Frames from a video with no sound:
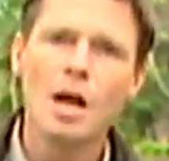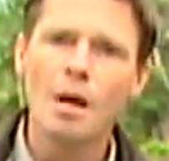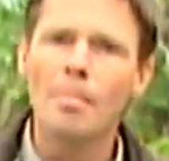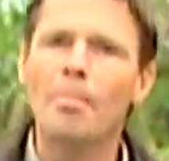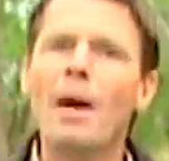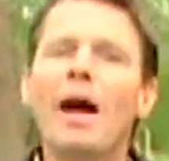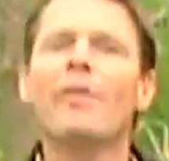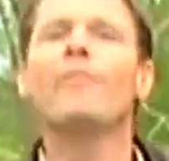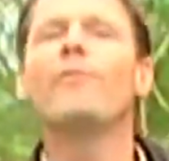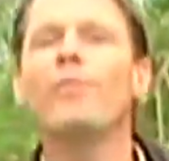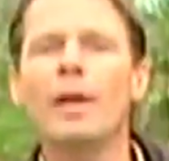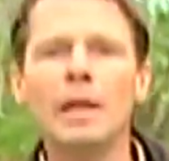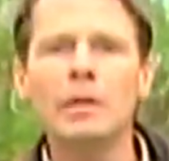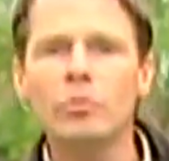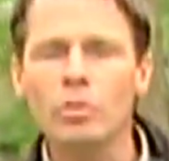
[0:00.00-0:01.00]
My
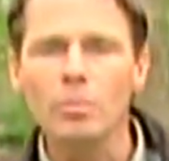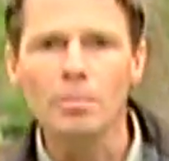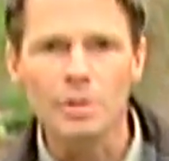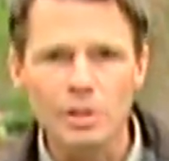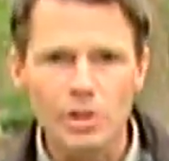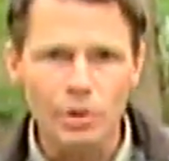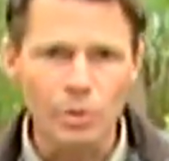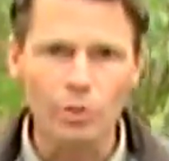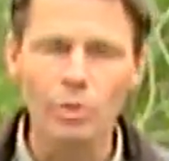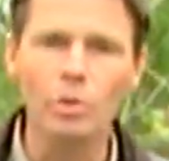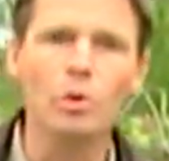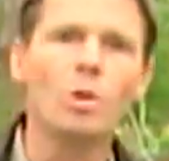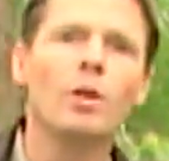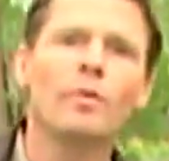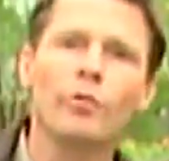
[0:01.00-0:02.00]
favorite
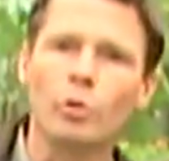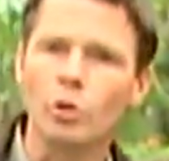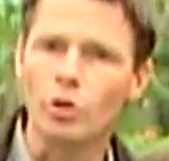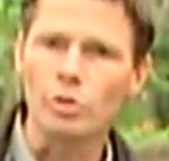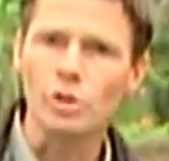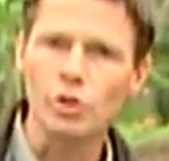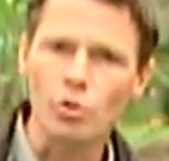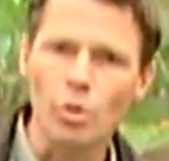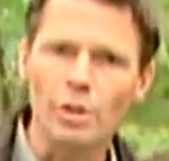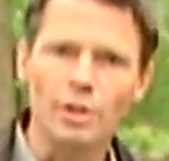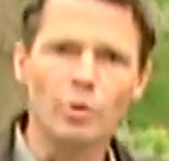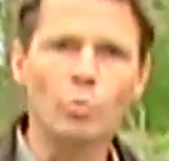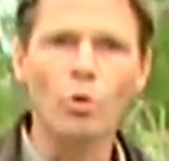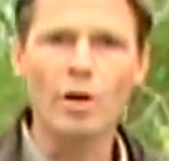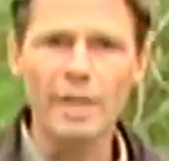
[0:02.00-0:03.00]
material for
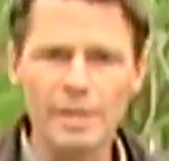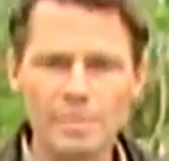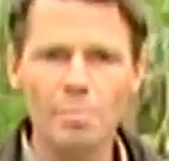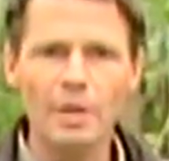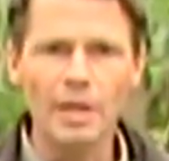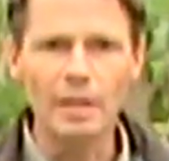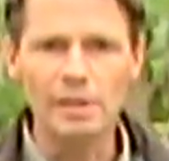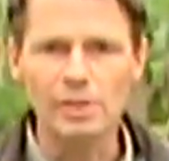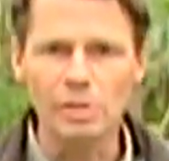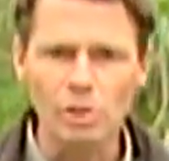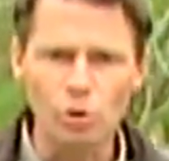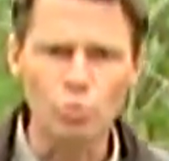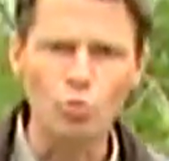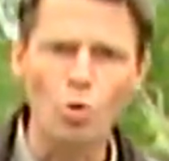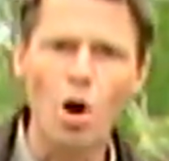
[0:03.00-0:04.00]
constructing raised beds
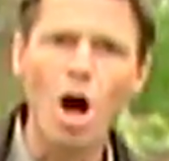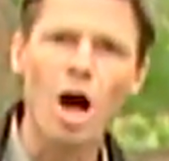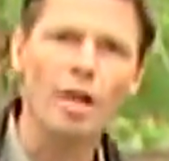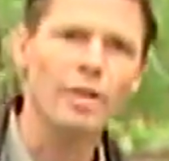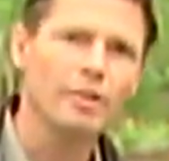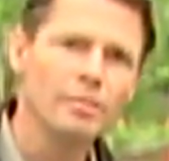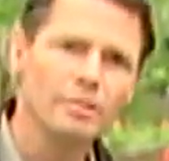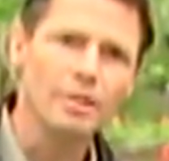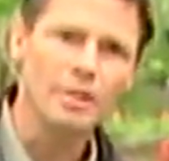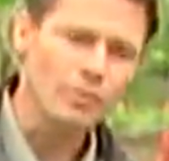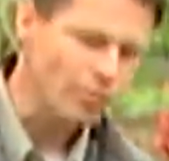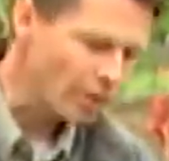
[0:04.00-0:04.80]
is rock. It's